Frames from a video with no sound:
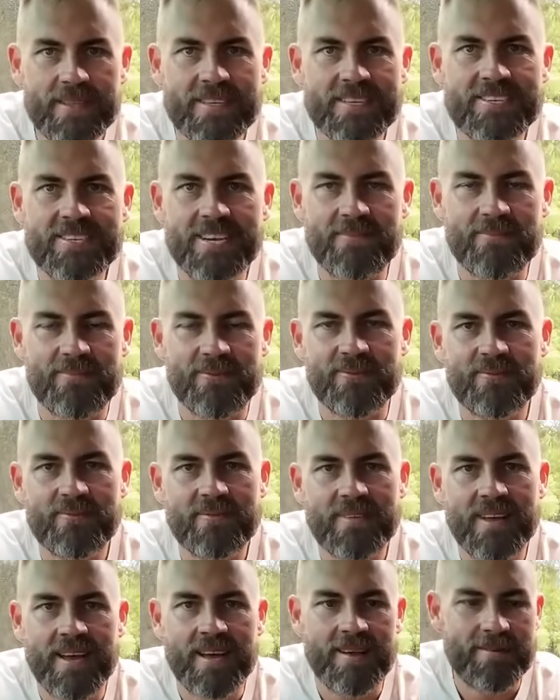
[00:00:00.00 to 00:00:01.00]
The sheep will
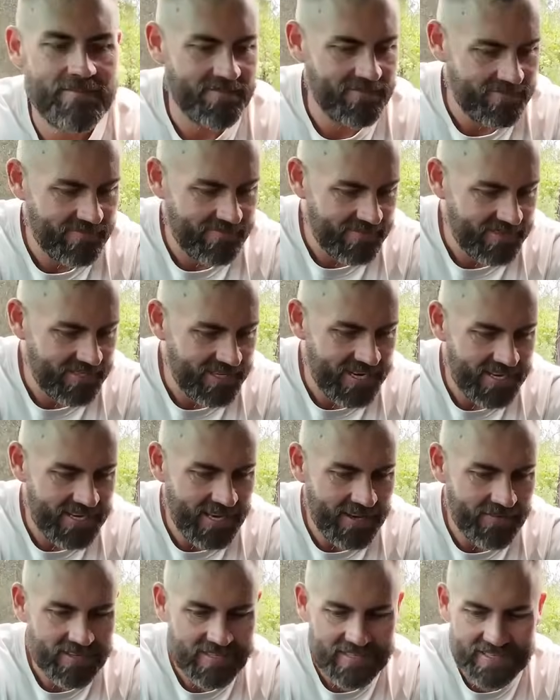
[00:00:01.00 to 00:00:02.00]
seat
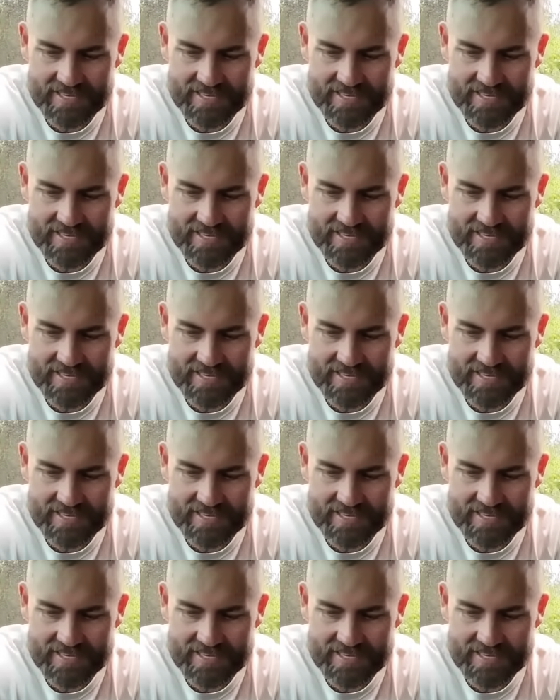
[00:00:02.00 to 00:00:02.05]
covers,